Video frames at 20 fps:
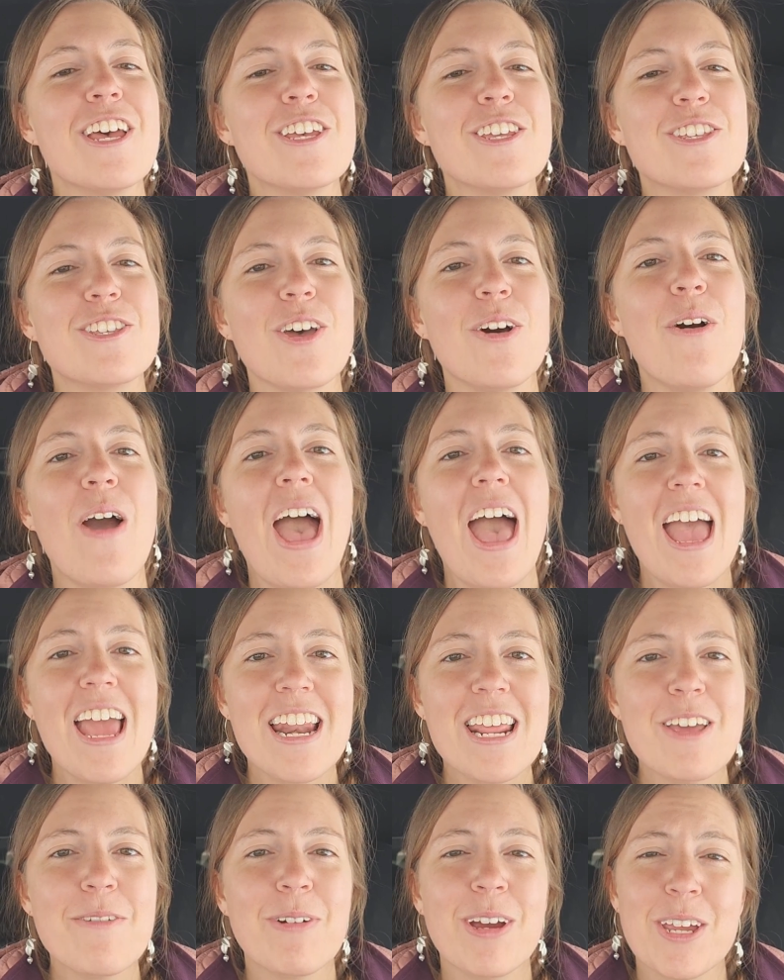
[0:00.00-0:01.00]
So
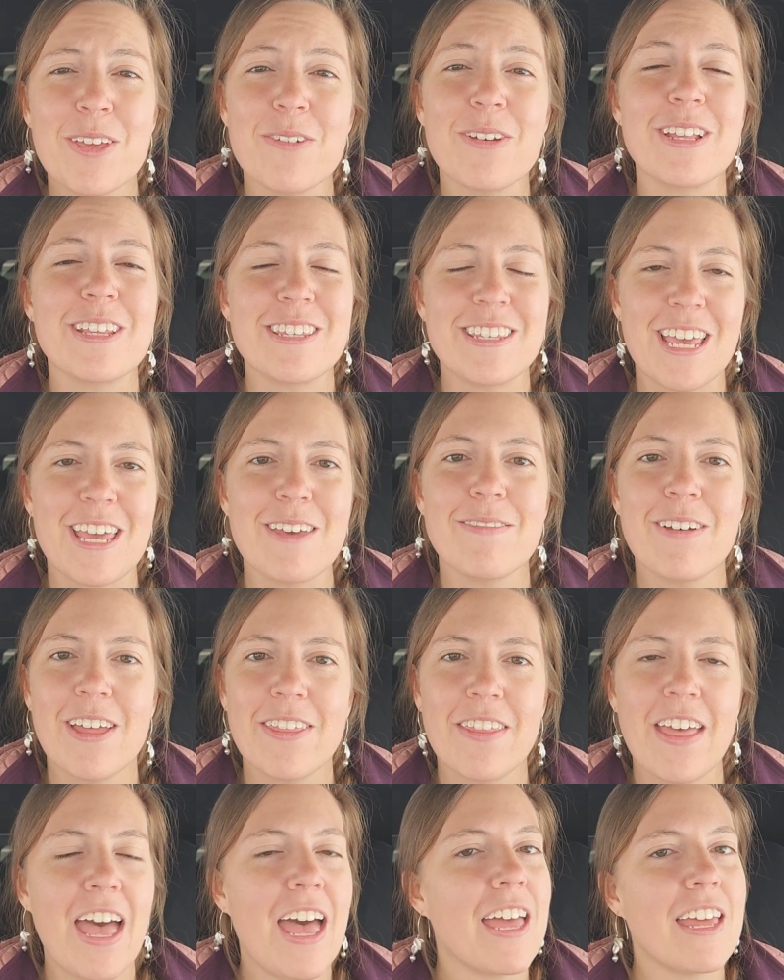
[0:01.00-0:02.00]
anywhere you can save on
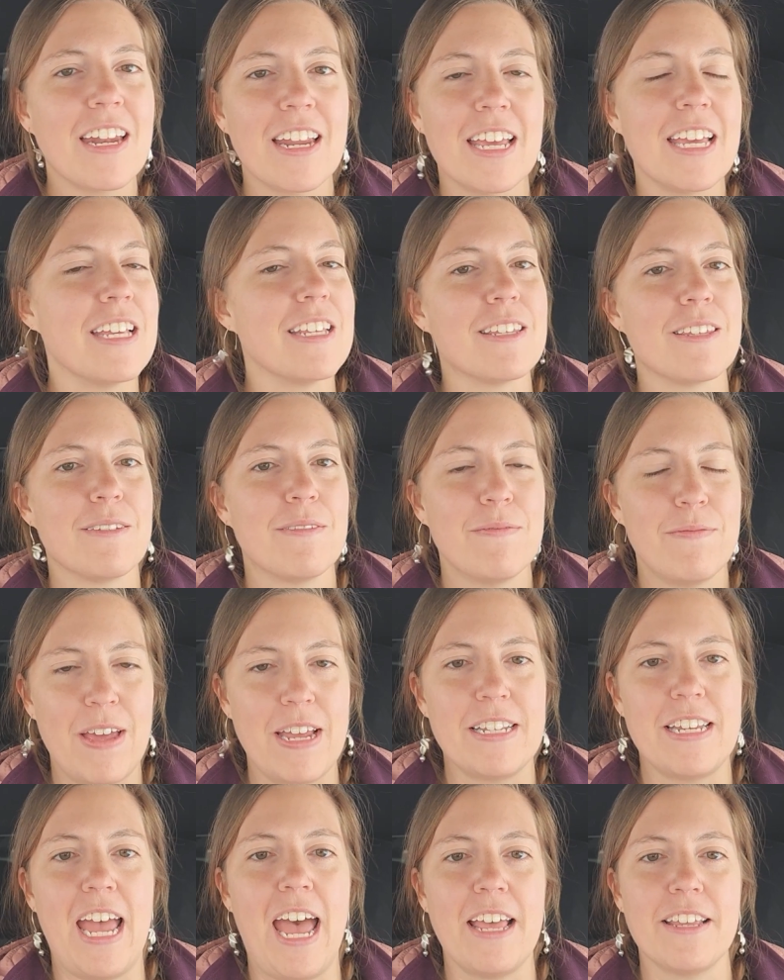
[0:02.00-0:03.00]
that is
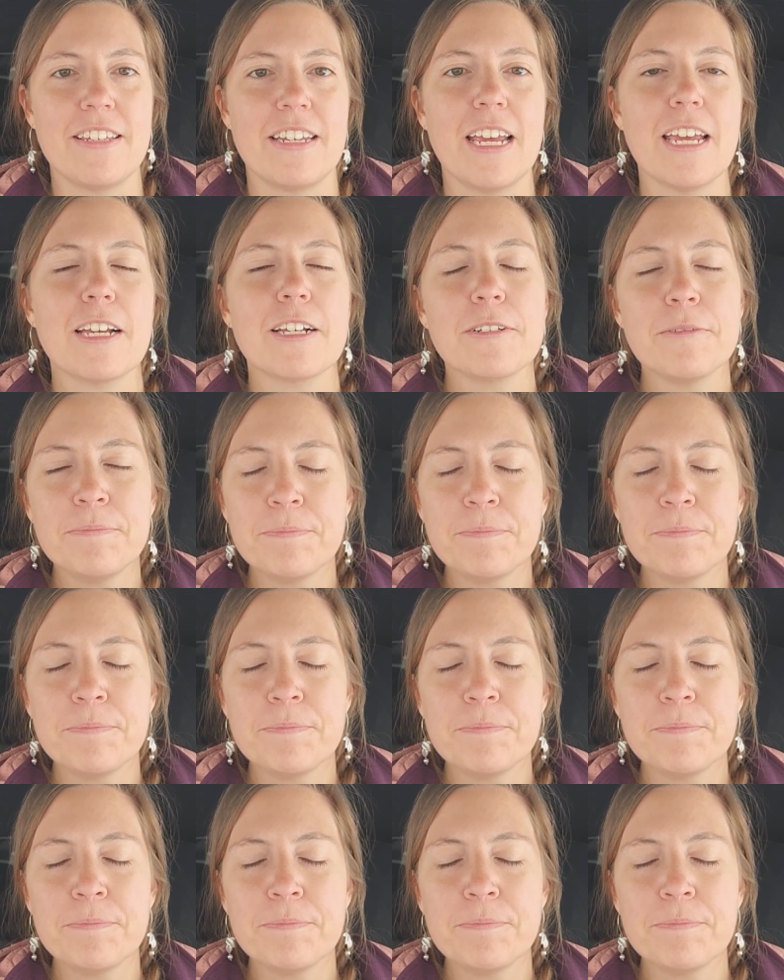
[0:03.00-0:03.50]
fantastic.